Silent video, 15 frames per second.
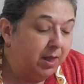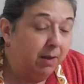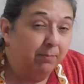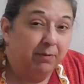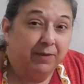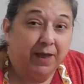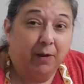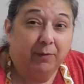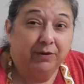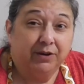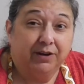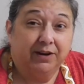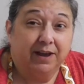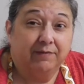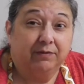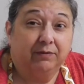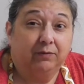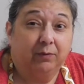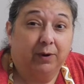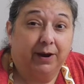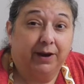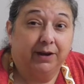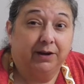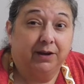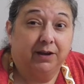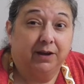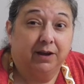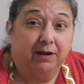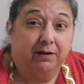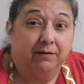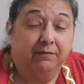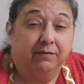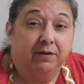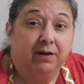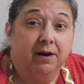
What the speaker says: But that way you can have a variety of